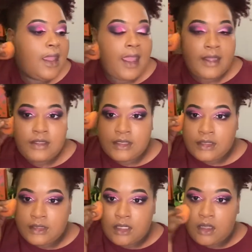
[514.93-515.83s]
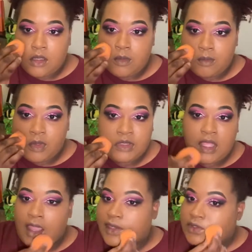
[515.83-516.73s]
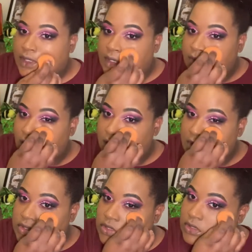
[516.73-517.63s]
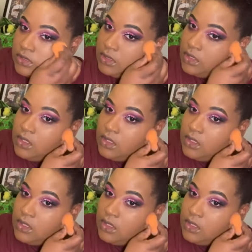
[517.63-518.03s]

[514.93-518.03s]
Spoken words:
I did put the hydrating foundation